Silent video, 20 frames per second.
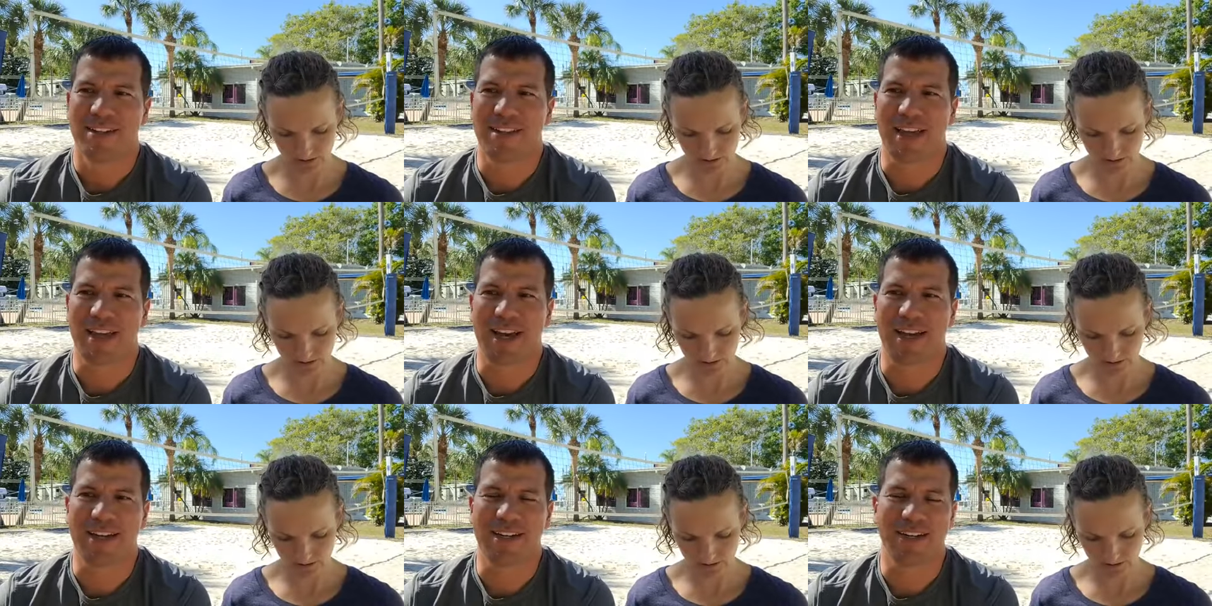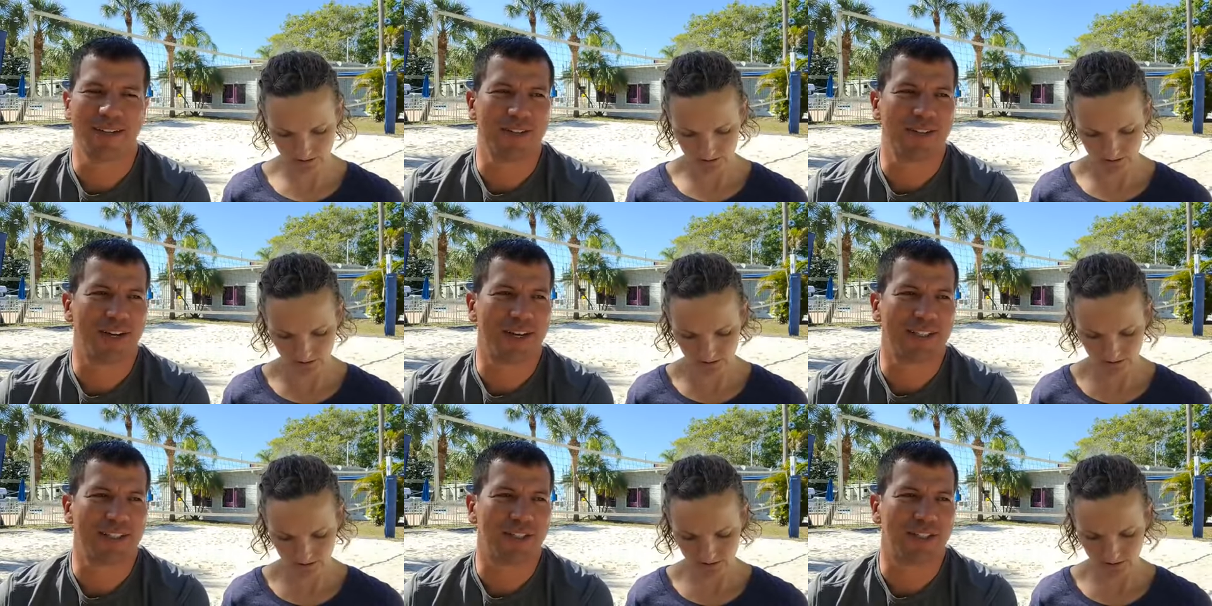Speaker 1: That
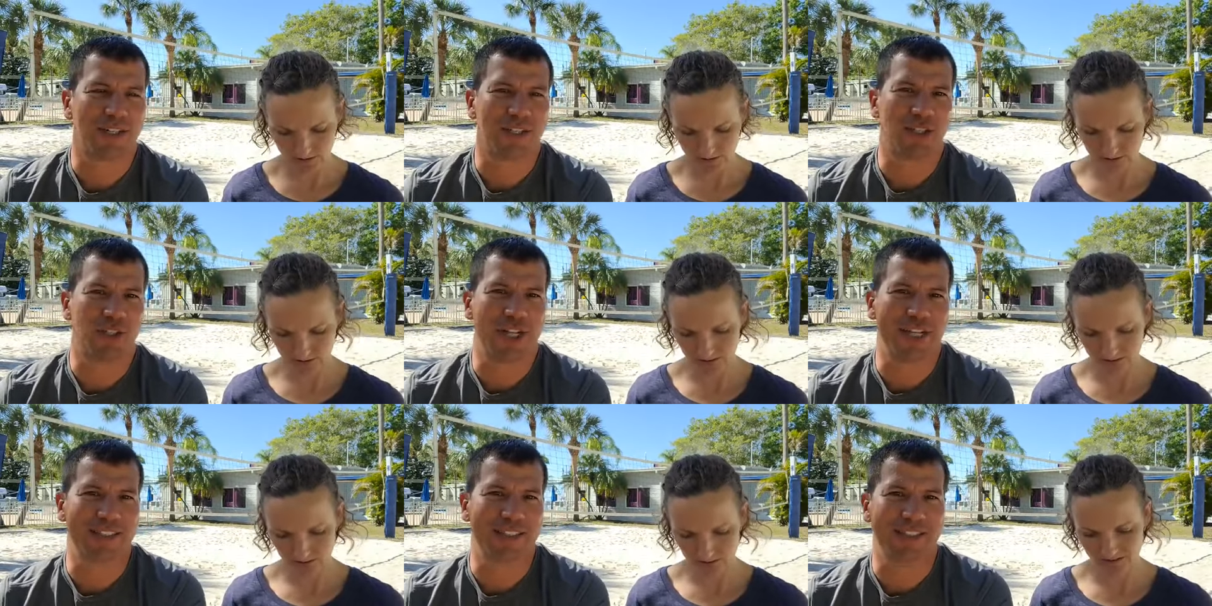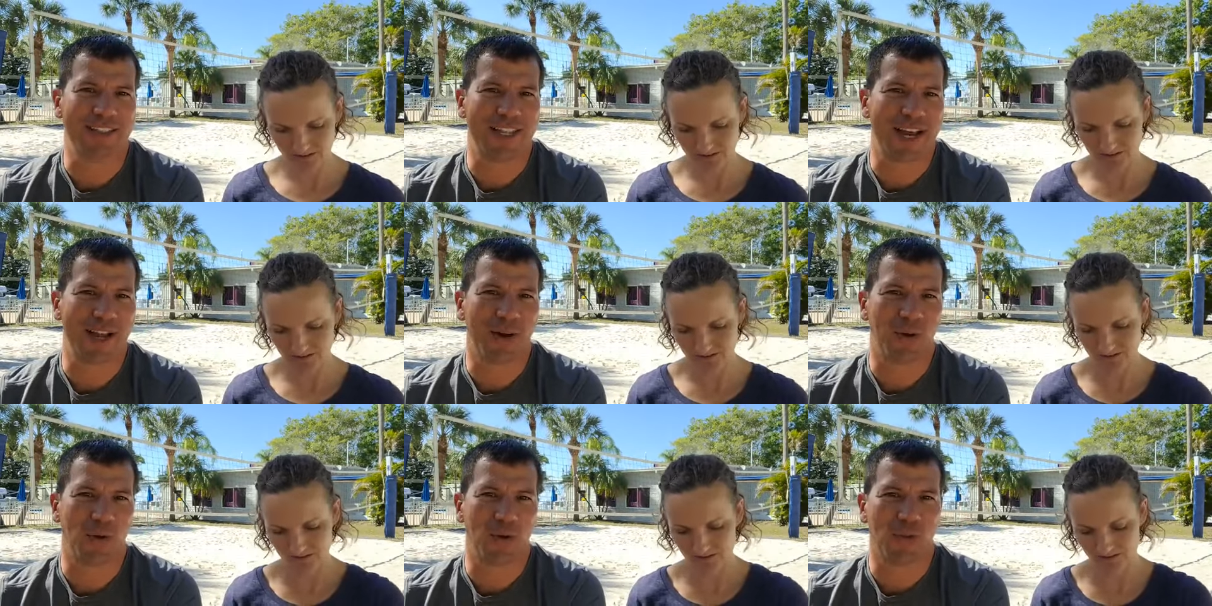I start chasing
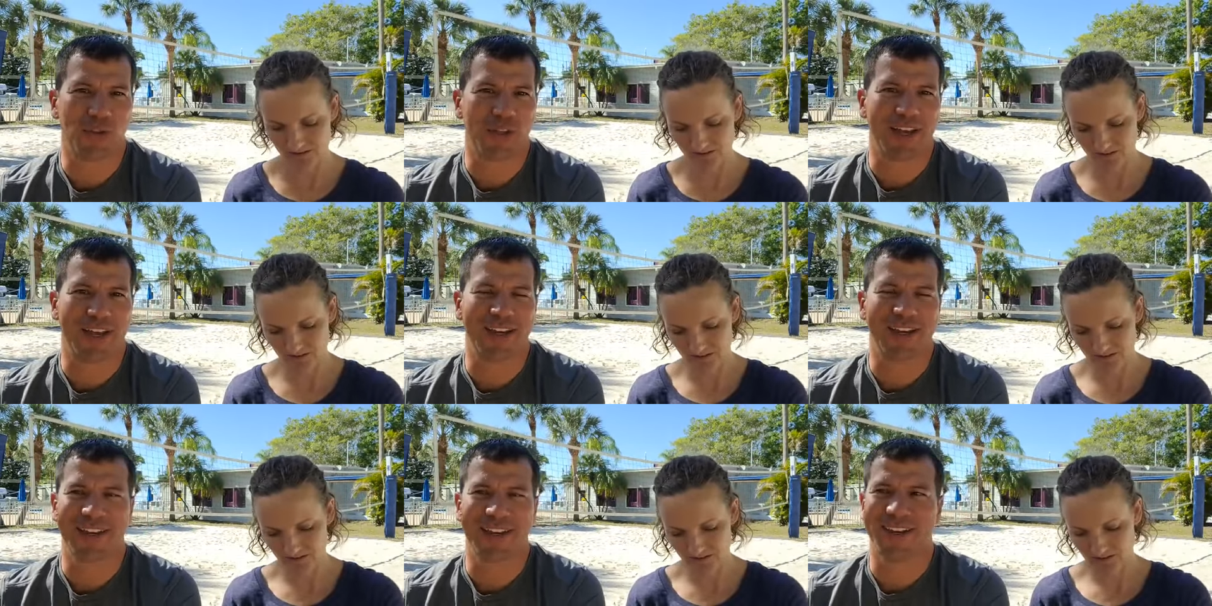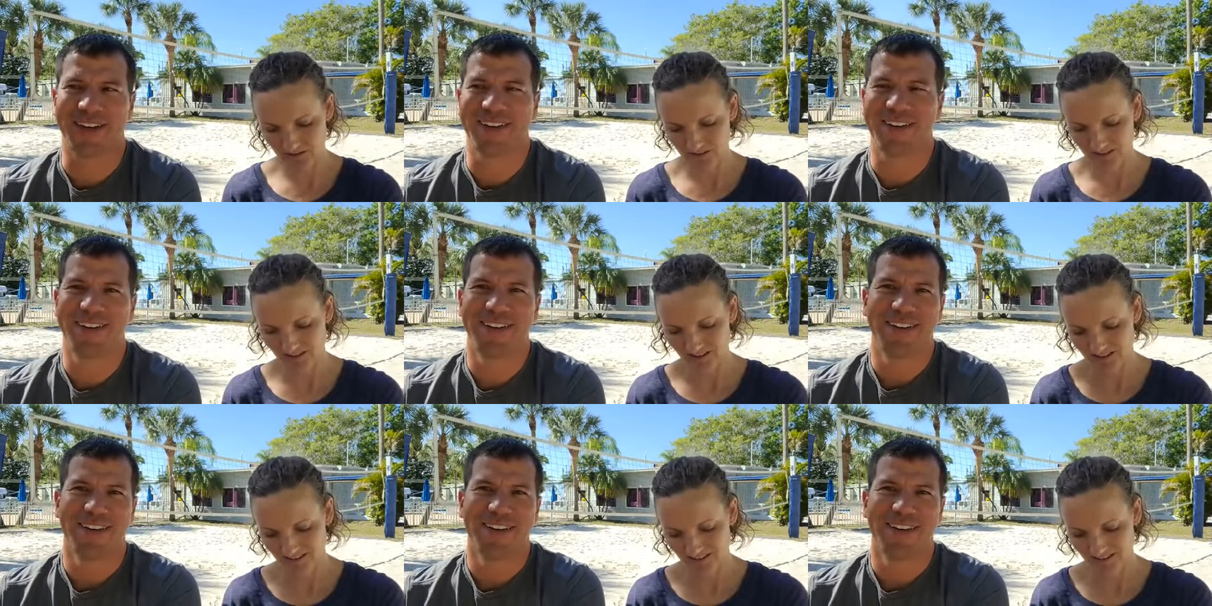that whole thing and